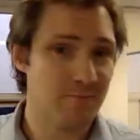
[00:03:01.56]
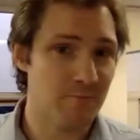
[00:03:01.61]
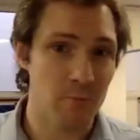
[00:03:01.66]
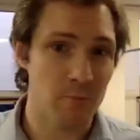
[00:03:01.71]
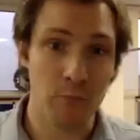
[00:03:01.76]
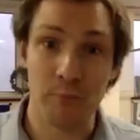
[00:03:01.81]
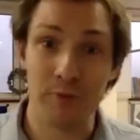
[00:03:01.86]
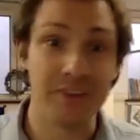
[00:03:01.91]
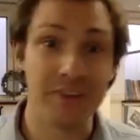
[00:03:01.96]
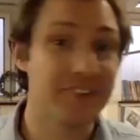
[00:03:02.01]

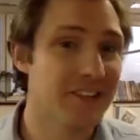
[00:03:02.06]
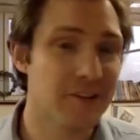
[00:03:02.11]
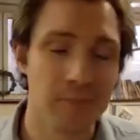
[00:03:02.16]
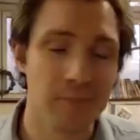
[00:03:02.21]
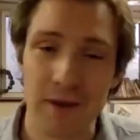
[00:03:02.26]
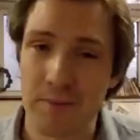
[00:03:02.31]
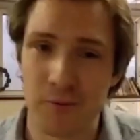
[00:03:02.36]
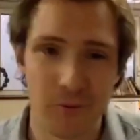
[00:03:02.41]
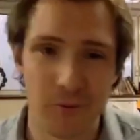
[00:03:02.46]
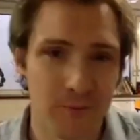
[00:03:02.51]
business
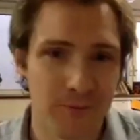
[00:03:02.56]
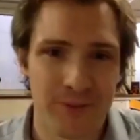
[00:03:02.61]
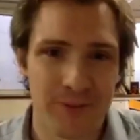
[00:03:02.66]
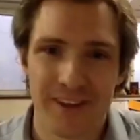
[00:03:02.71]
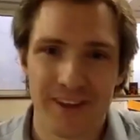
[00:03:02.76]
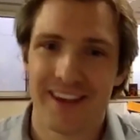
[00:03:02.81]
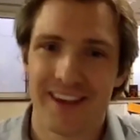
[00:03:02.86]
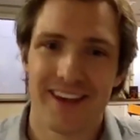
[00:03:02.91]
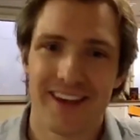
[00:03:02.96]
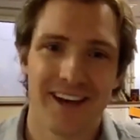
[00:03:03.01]
people
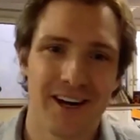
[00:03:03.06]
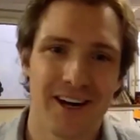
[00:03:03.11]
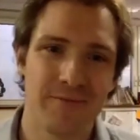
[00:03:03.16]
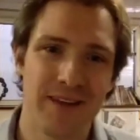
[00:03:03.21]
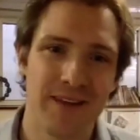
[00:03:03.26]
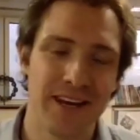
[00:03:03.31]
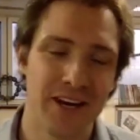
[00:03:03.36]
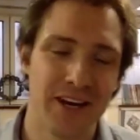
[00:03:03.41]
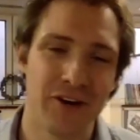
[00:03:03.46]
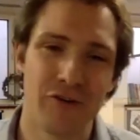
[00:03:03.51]

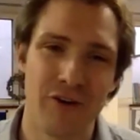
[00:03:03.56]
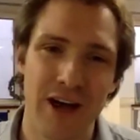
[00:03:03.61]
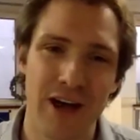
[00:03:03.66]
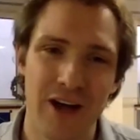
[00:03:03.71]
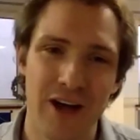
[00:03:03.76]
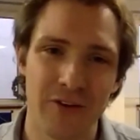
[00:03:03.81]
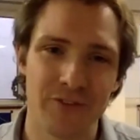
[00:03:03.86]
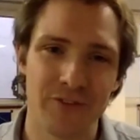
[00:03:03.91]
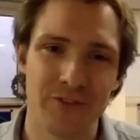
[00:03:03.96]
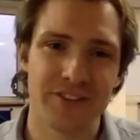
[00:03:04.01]
in and
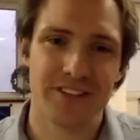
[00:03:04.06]
around